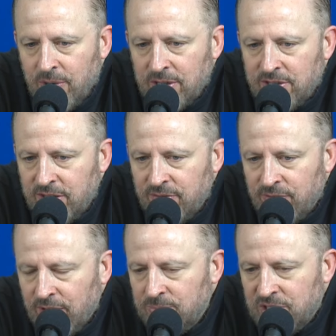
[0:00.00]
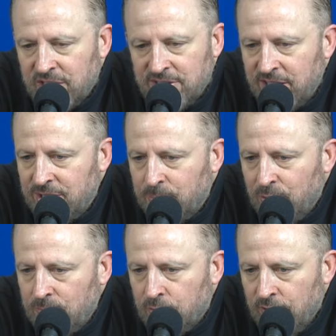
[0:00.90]
but to, for him to continue
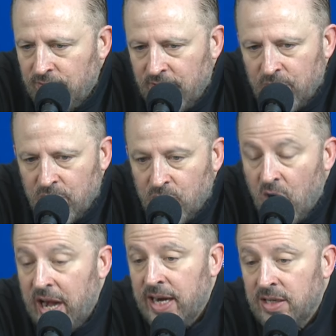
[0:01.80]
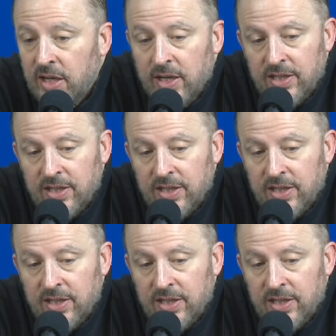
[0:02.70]
to prove everyone wrong and